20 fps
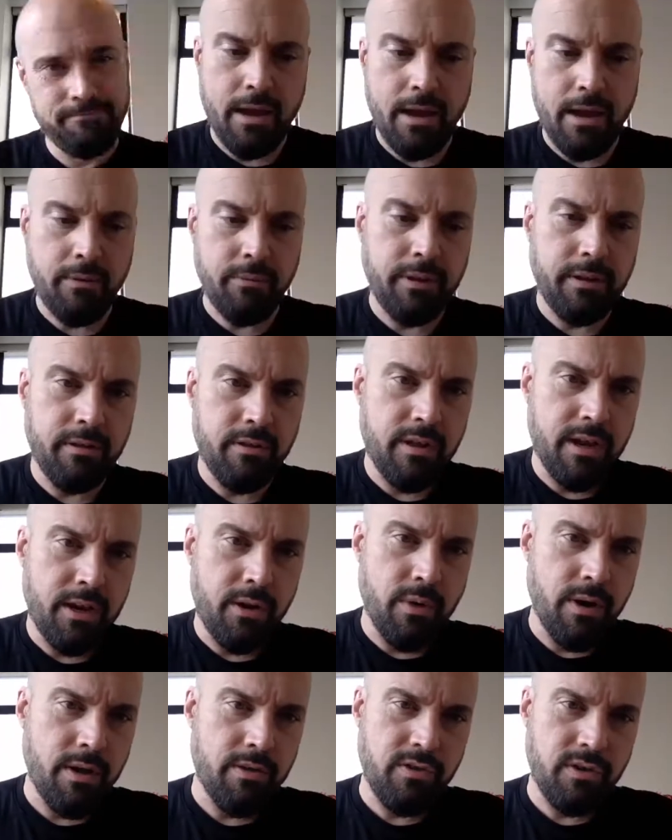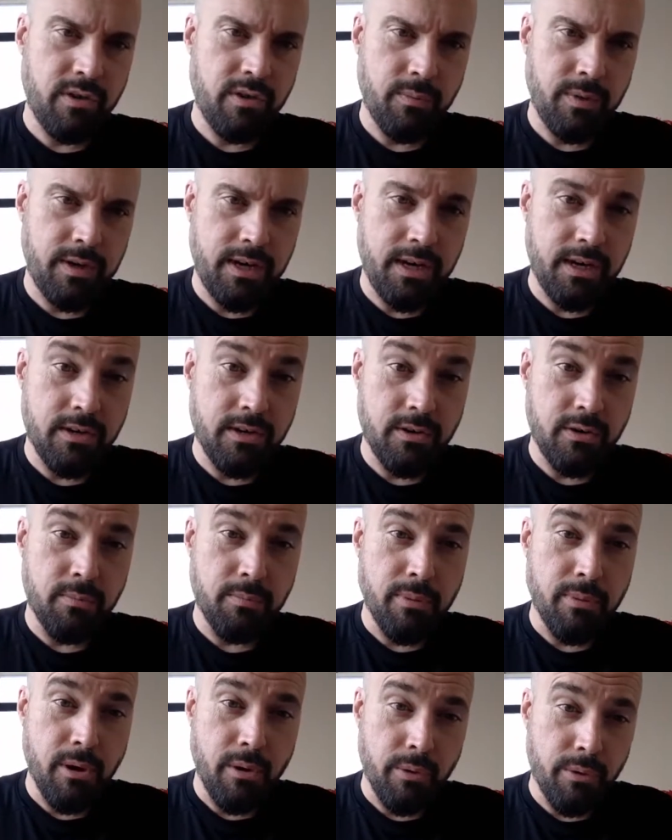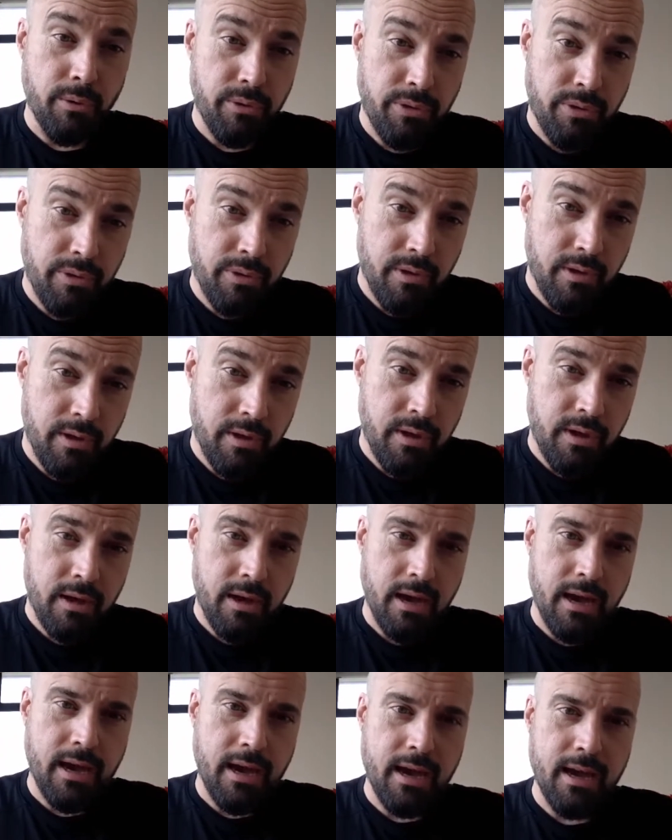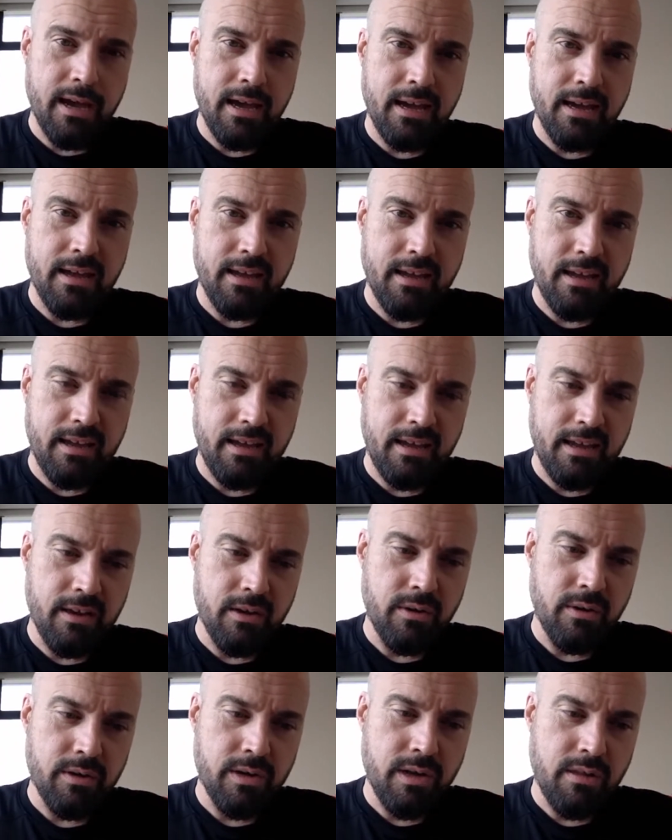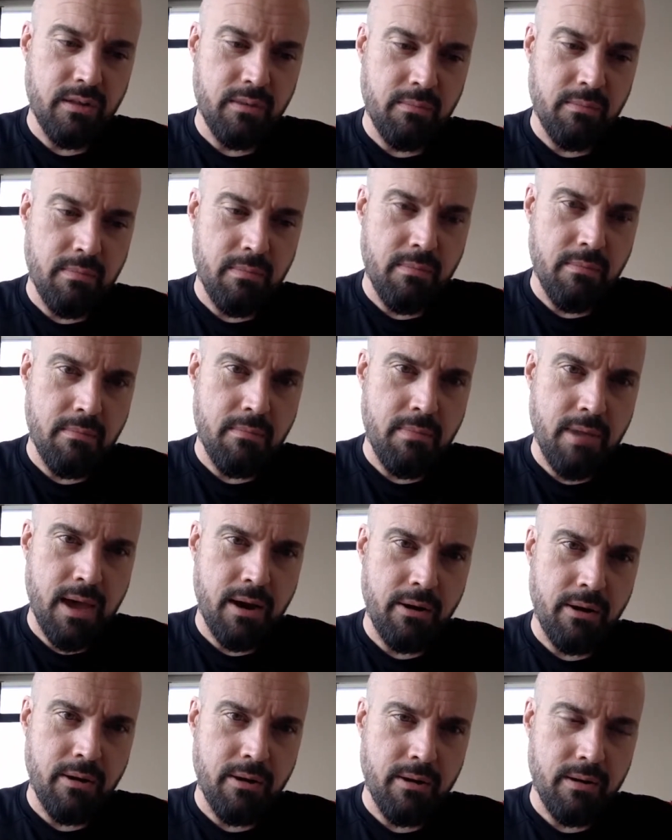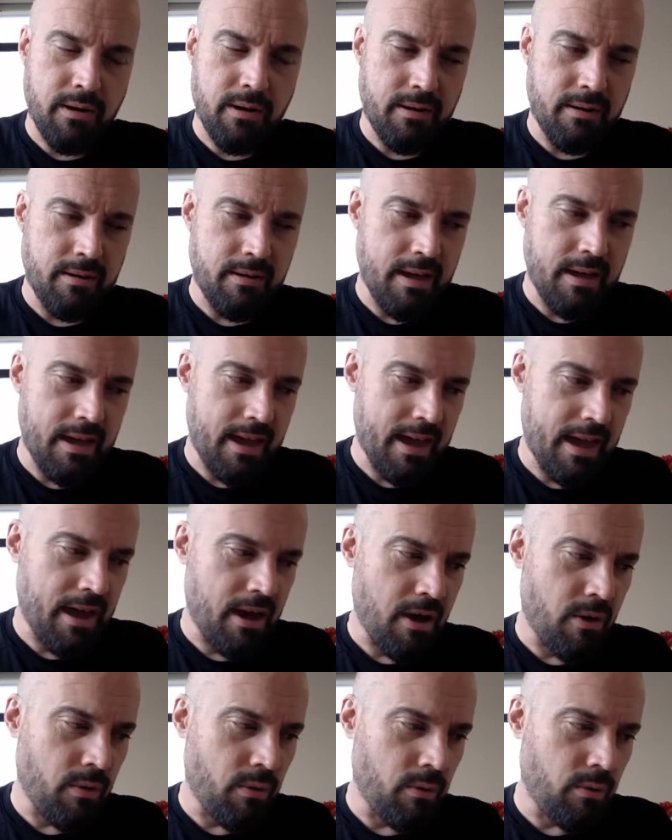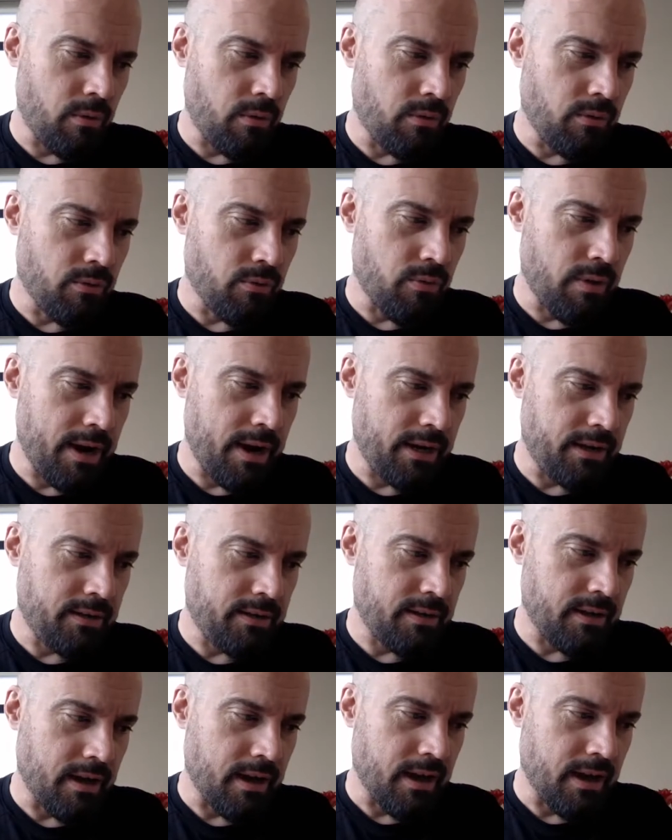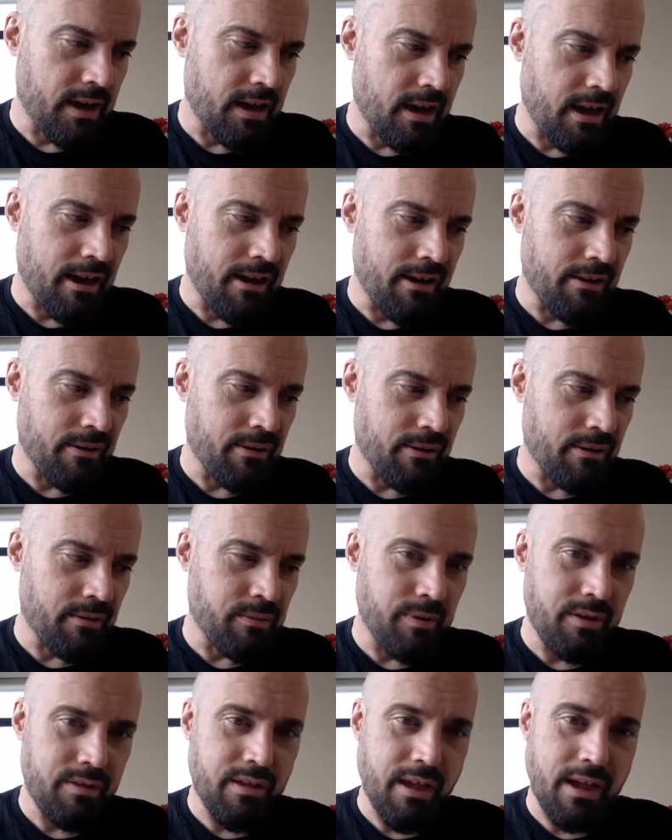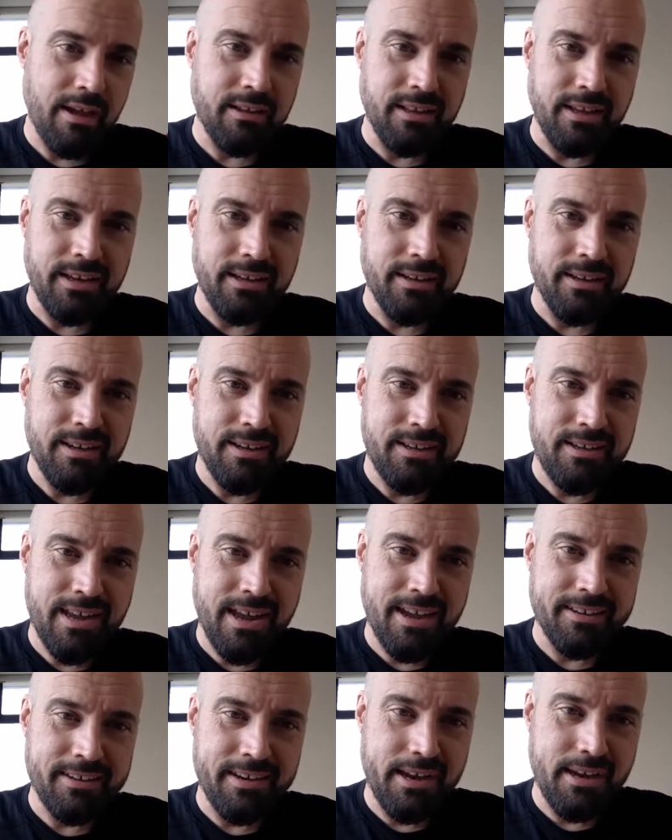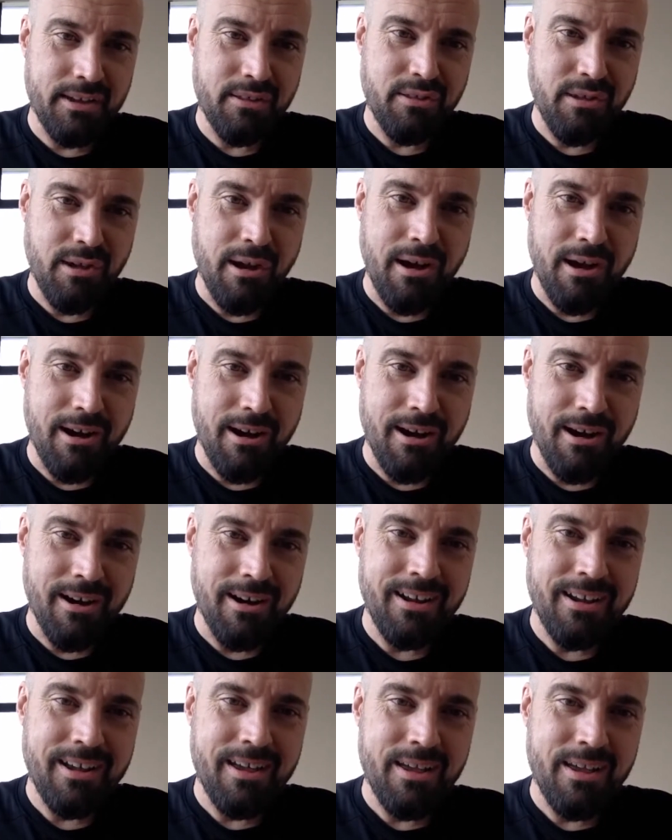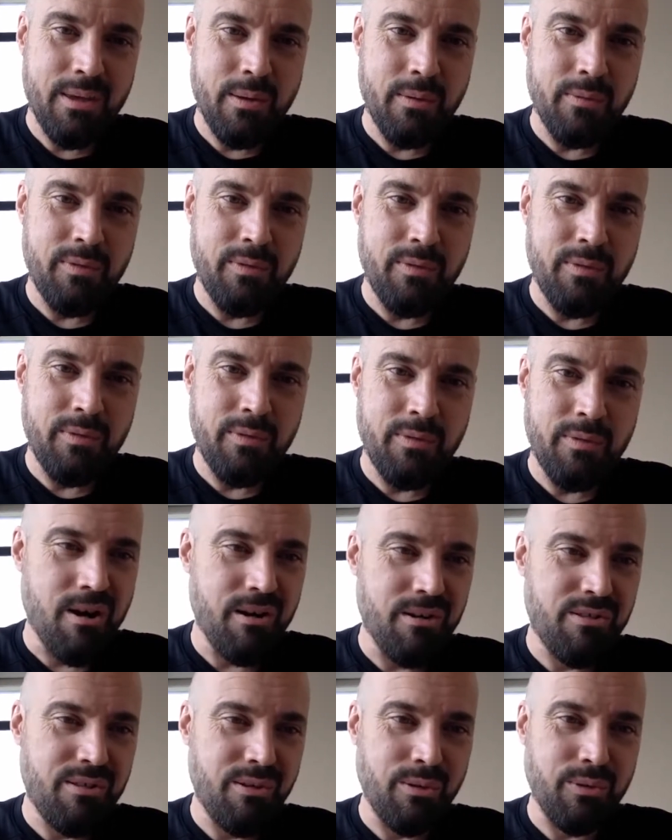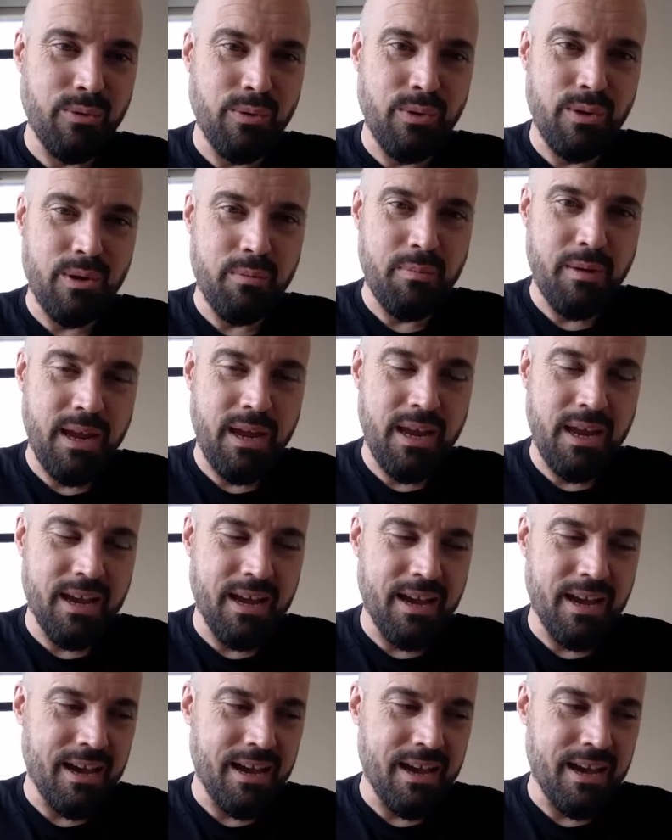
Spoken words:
I don't think there's any question that we need to do both. It doesn't matter how great our recycling techniques are. There are still going to be